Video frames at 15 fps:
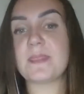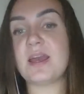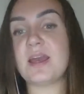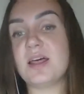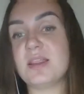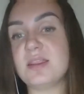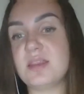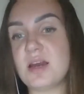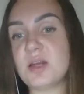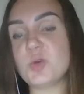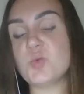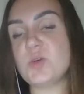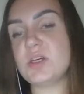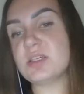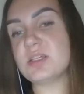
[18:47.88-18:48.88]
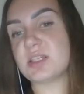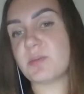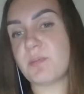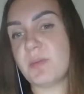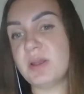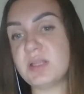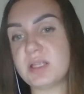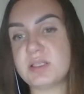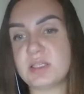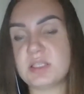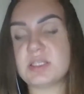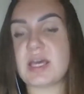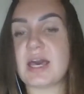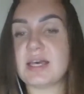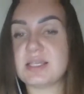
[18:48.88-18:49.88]
and then we submitted
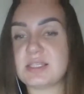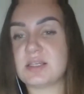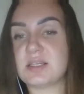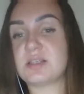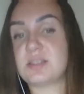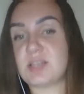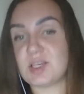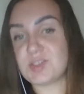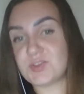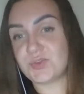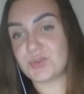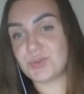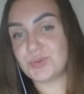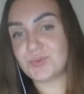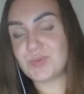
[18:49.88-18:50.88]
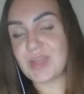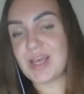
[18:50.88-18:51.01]
it as successful.